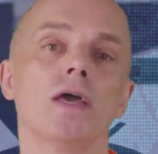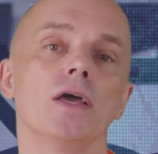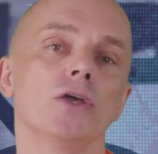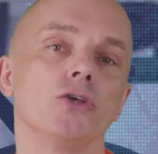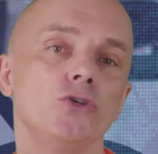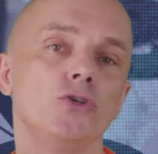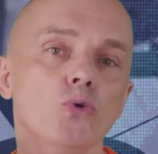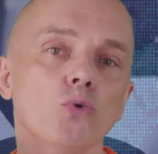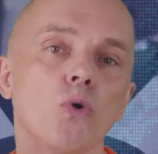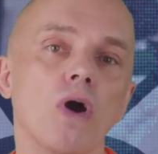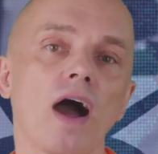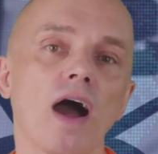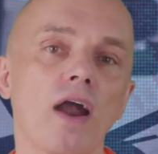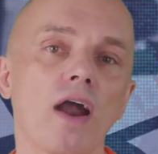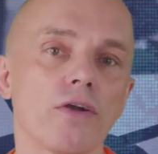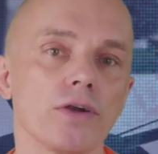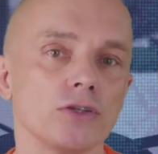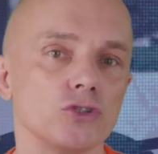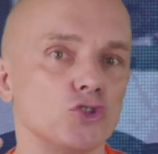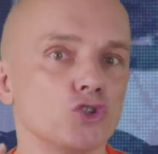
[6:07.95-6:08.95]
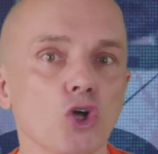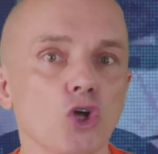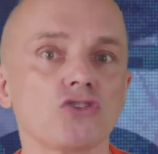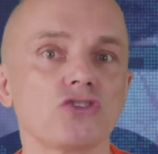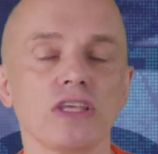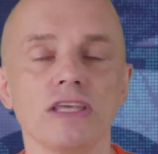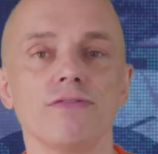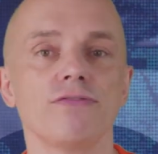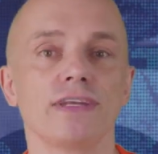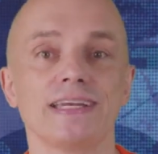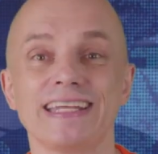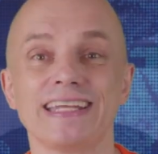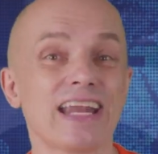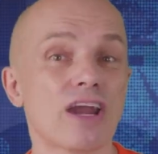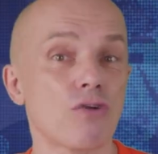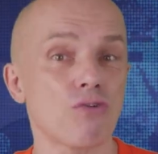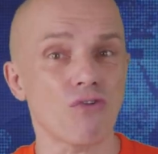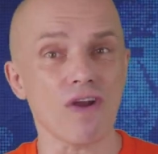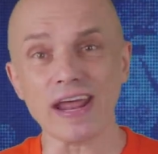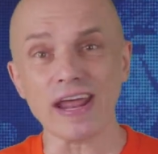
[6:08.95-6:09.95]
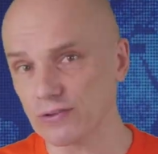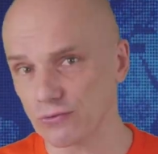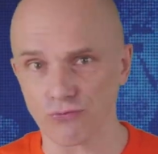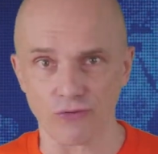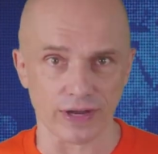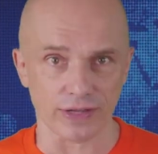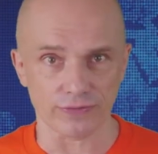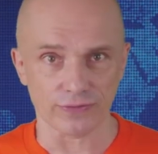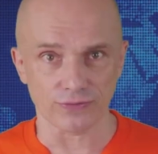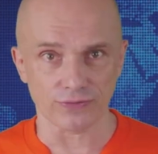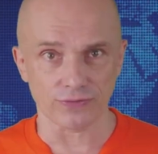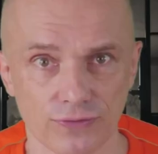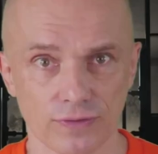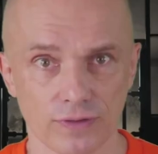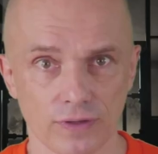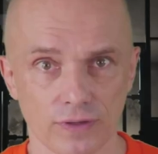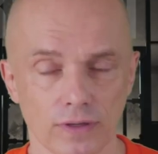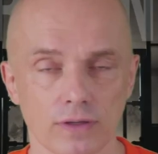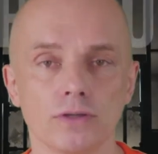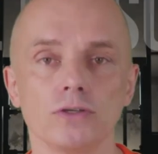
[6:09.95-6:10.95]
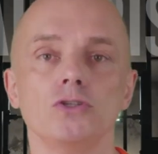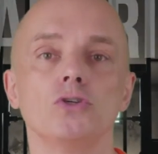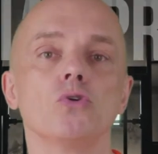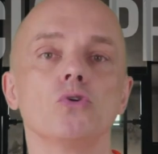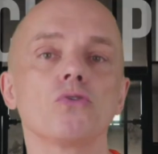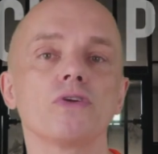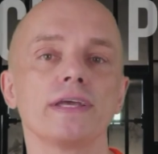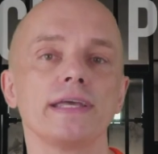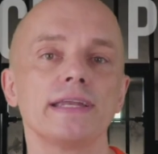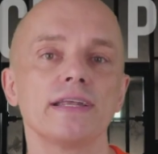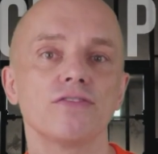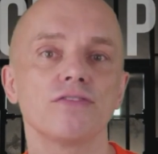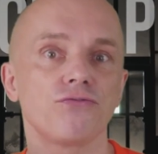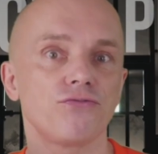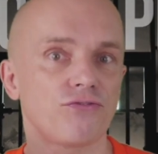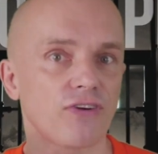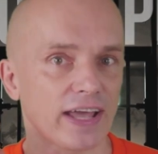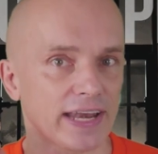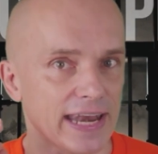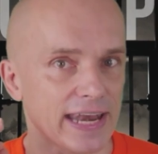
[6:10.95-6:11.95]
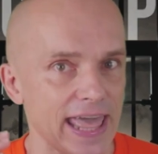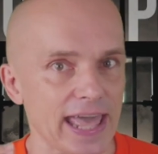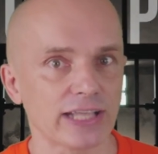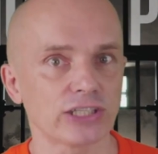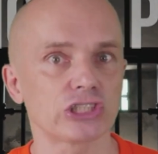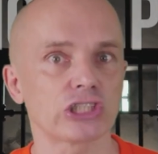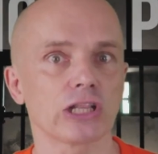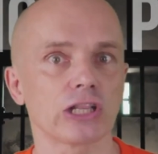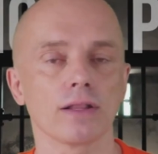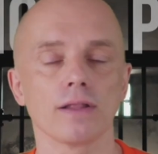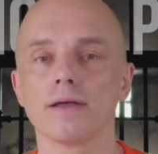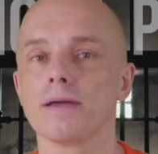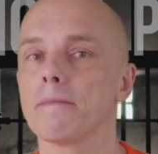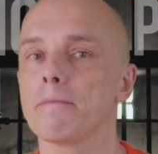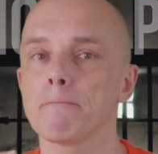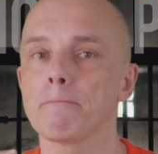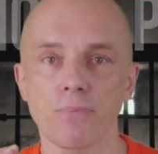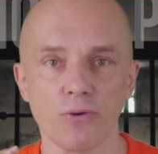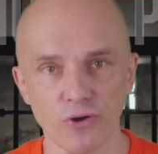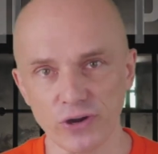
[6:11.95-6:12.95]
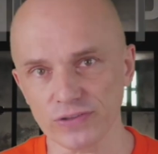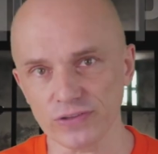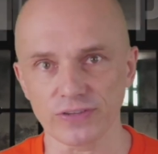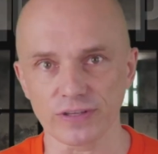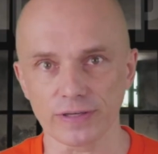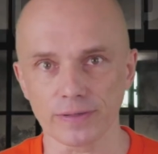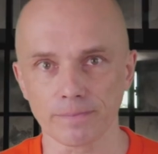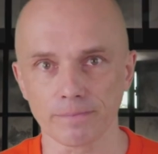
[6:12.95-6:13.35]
You are not even in a rat race, you're in a financial prison.